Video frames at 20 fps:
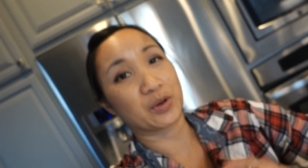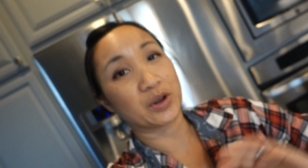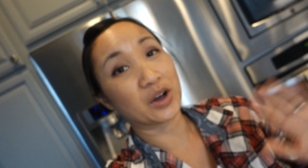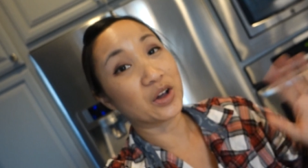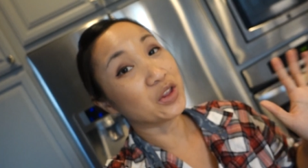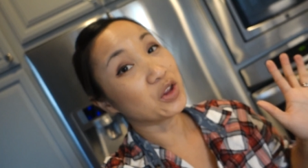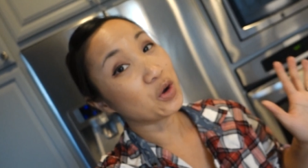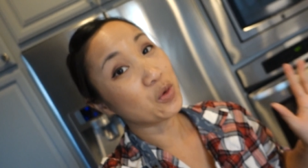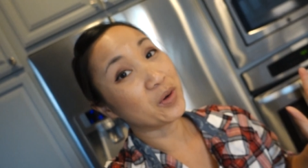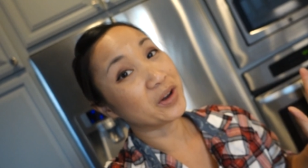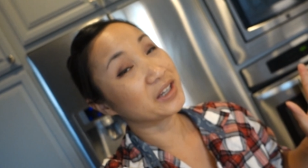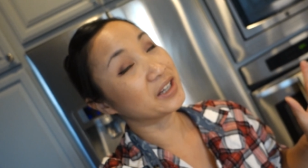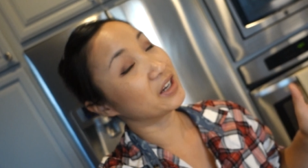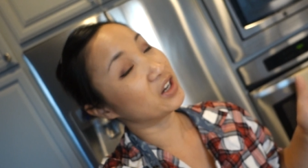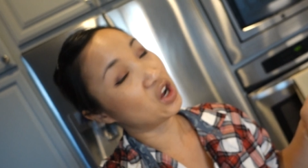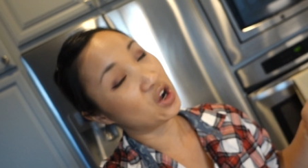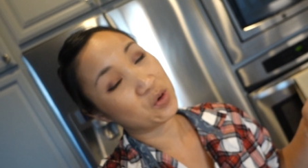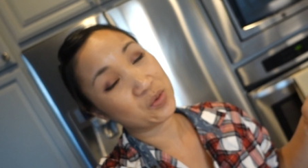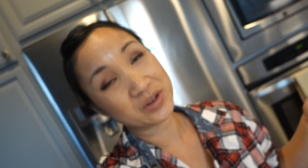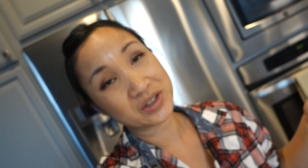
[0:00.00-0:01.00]
We all know one
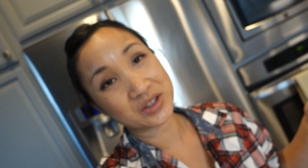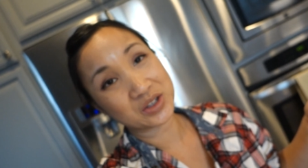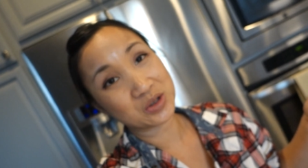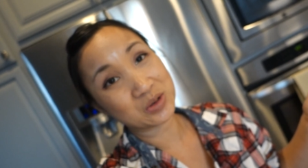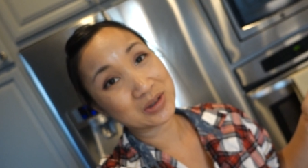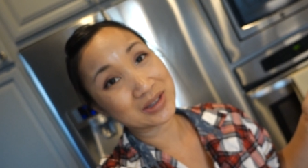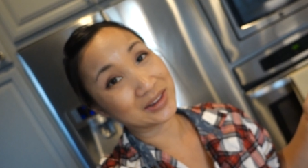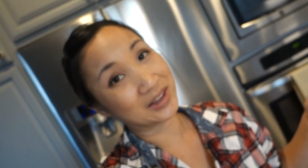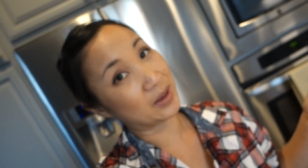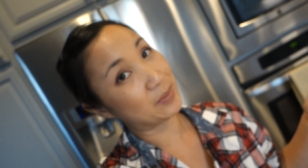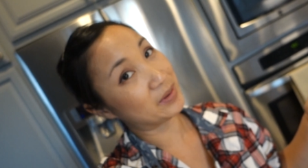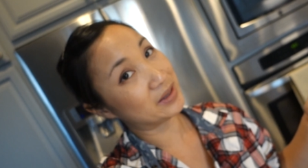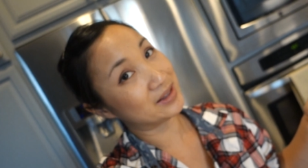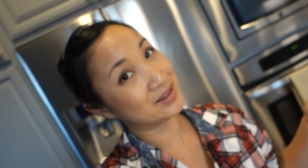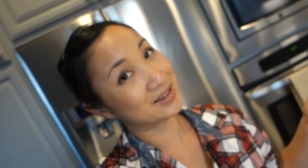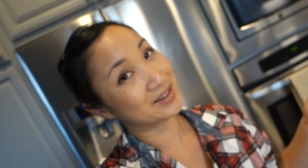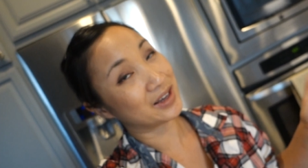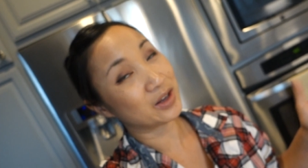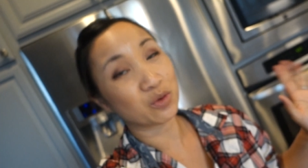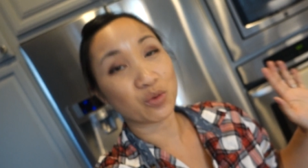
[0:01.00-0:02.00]
can always use
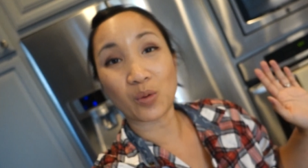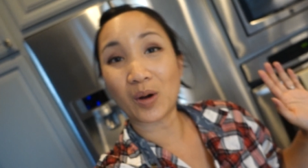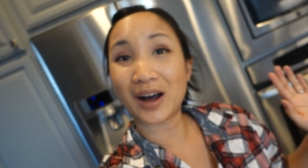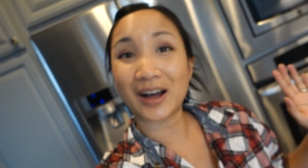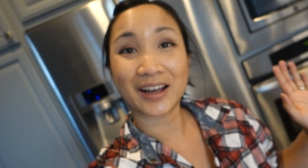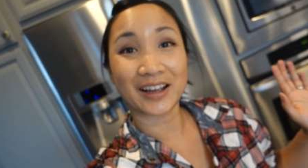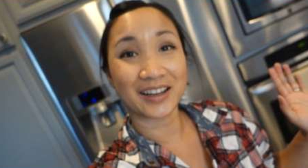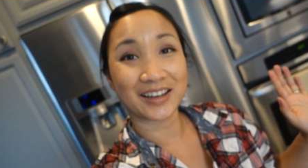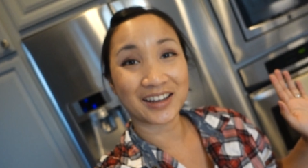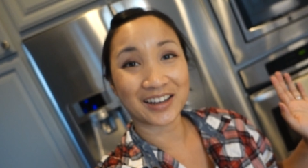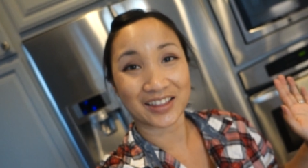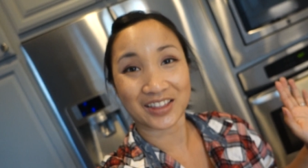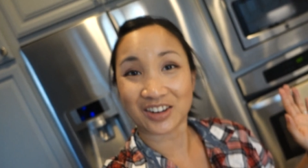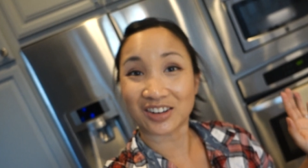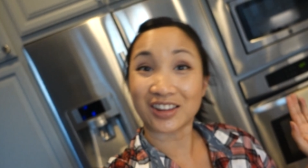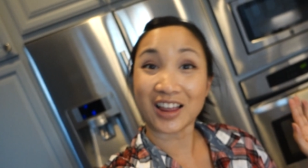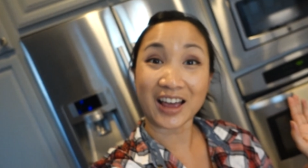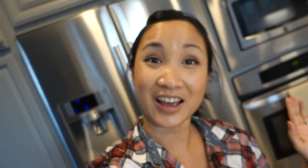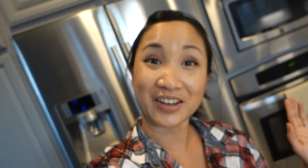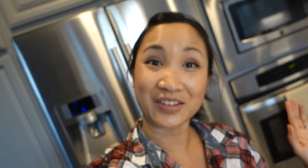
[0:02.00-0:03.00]
lemons and wine in their
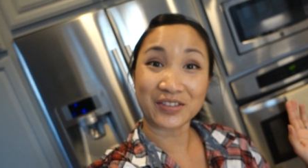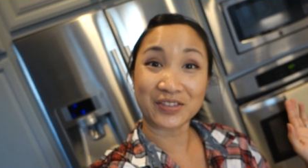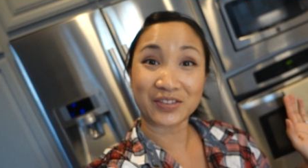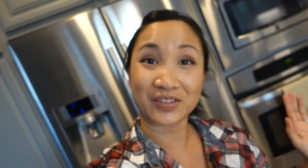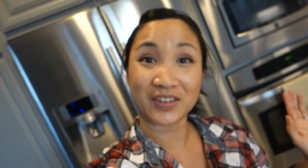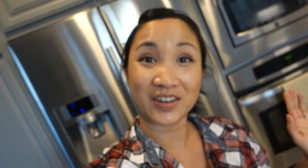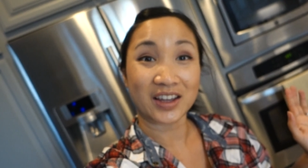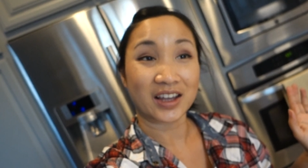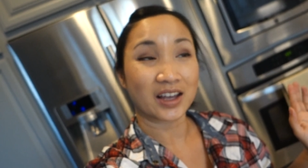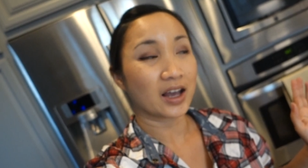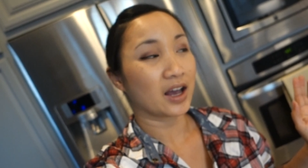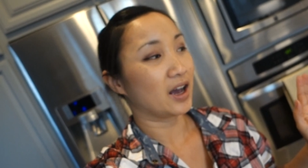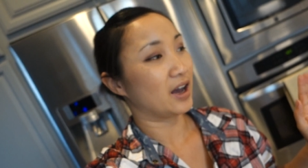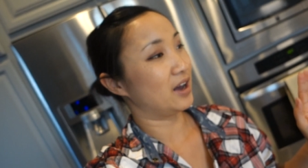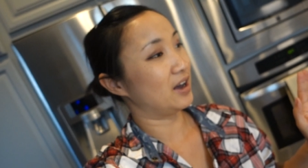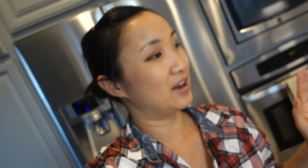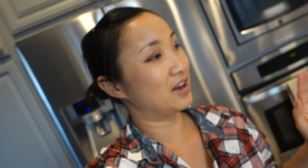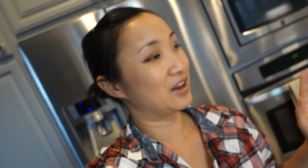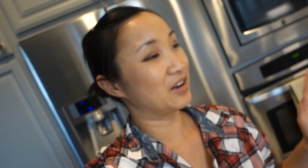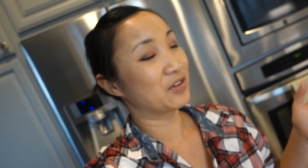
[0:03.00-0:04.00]
life
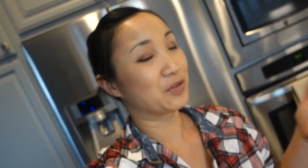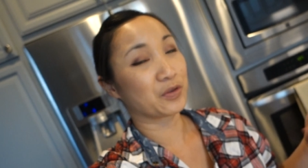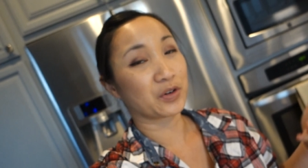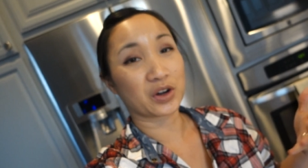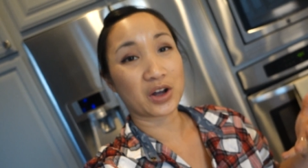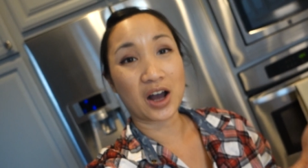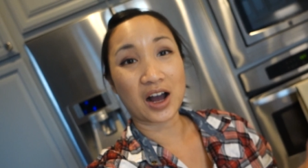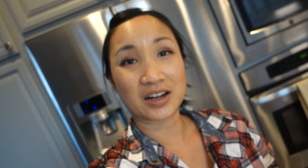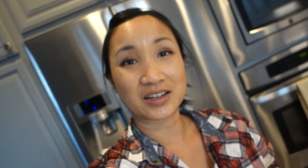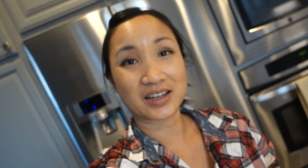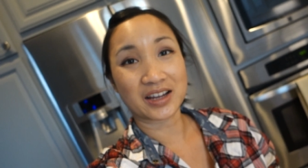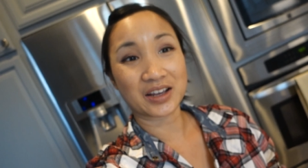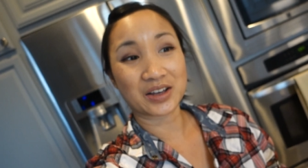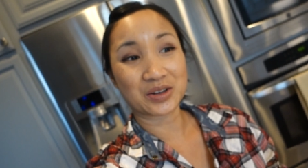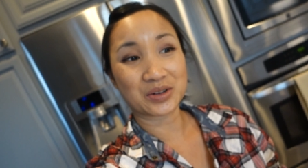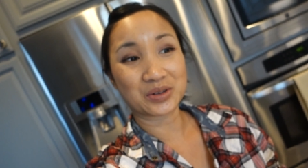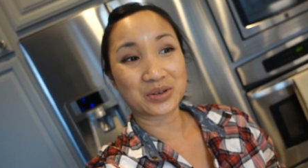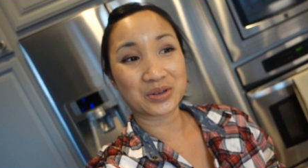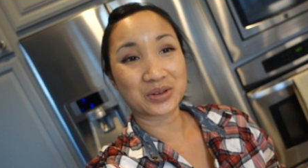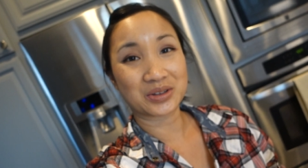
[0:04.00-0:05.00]
uh, for
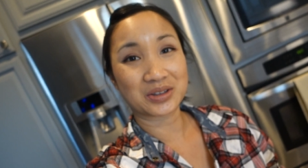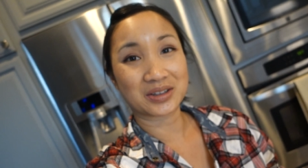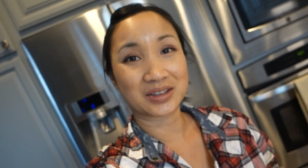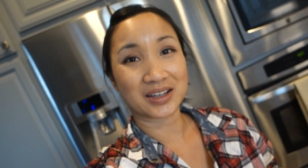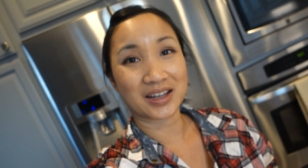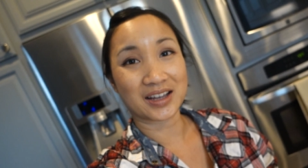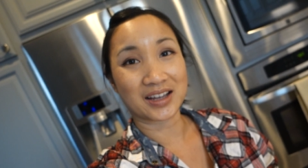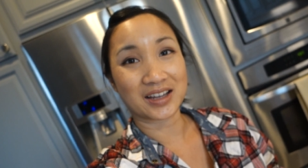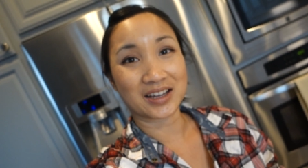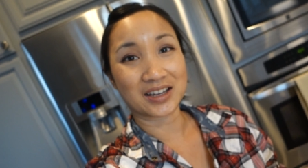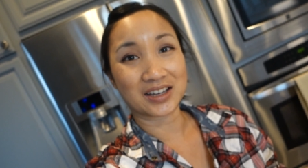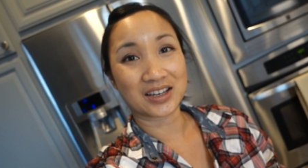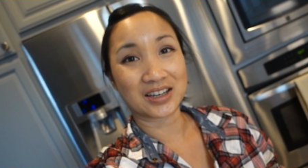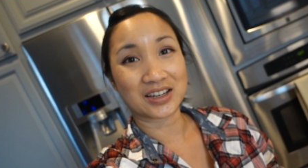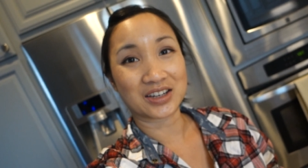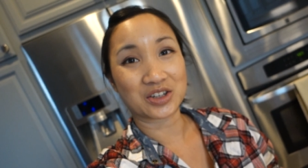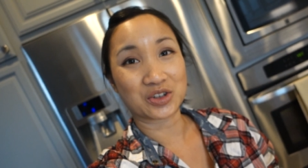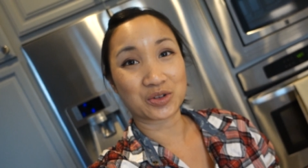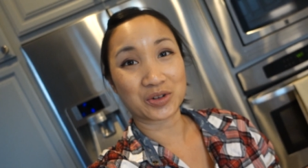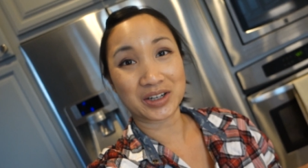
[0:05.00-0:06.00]
cocktails and
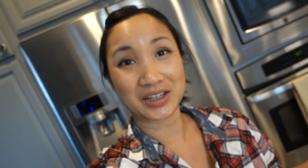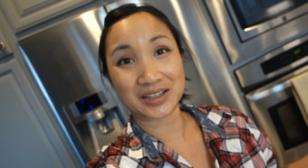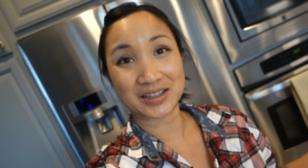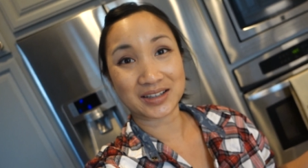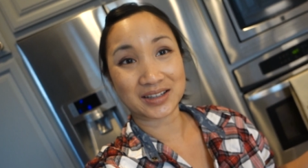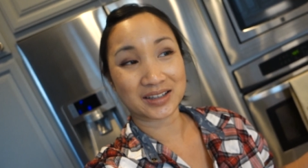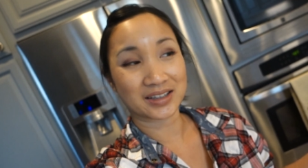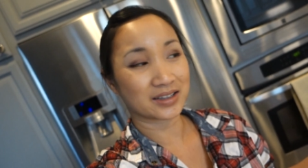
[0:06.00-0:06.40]
drinks.